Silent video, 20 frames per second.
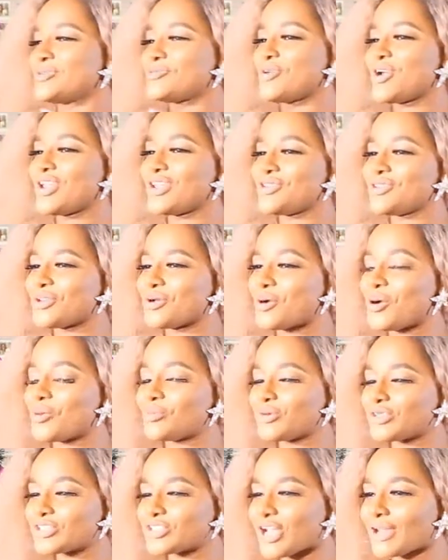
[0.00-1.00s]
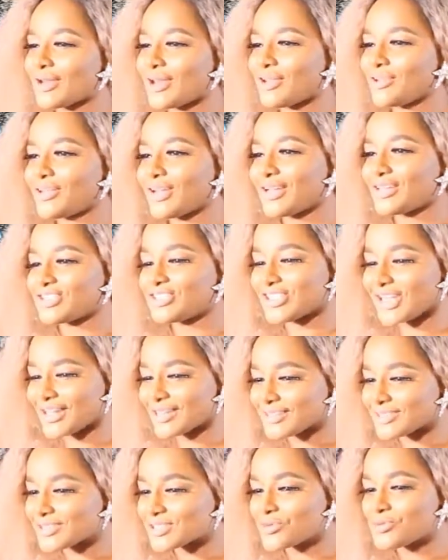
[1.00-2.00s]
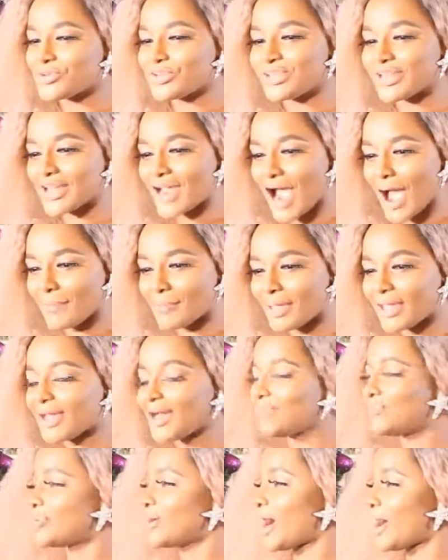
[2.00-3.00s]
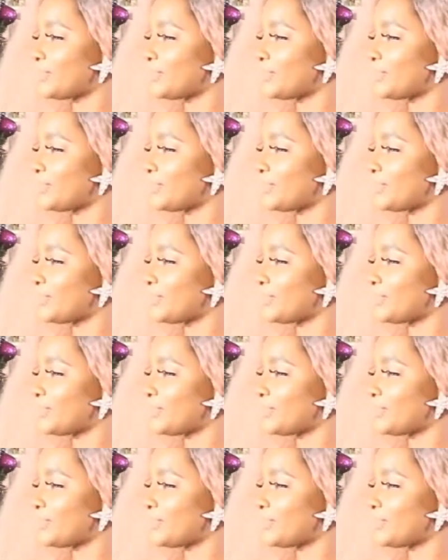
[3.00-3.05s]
where you come out China, you know the Chinese queen, they can't make up,